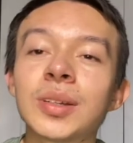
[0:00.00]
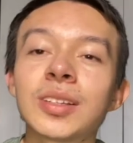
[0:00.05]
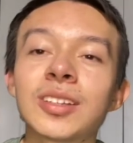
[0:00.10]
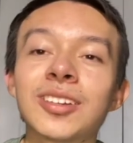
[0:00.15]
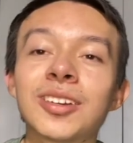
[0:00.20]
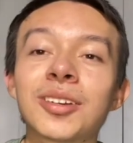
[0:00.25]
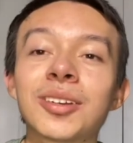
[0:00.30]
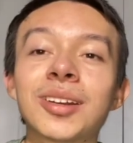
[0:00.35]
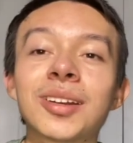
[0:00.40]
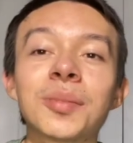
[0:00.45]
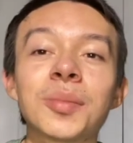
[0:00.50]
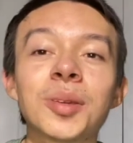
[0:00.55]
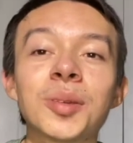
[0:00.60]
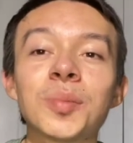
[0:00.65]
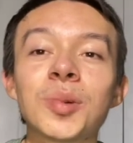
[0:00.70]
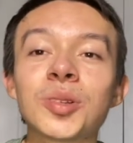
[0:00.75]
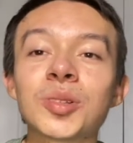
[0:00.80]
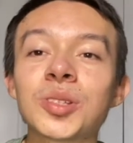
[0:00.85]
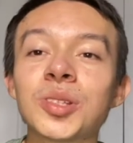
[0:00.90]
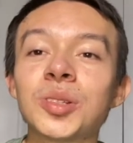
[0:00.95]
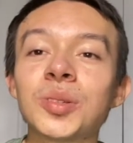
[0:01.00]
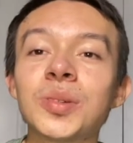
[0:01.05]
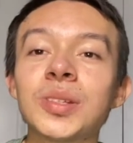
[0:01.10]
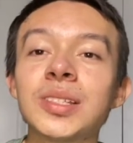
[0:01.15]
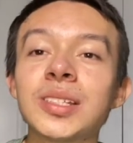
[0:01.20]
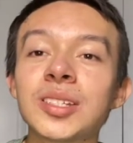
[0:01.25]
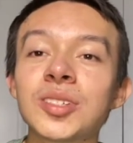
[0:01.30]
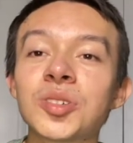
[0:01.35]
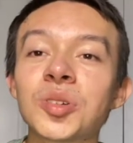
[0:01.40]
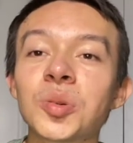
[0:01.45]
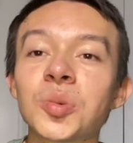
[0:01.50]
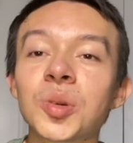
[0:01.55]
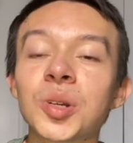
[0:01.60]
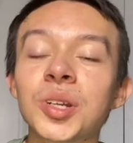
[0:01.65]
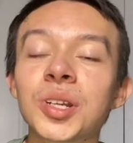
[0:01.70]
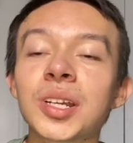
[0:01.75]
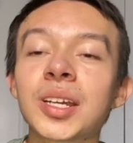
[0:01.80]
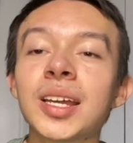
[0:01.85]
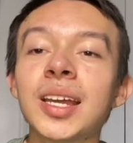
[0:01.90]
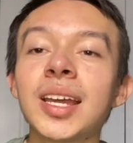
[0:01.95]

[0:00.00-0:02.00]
You're gonna be mostly doing digital work,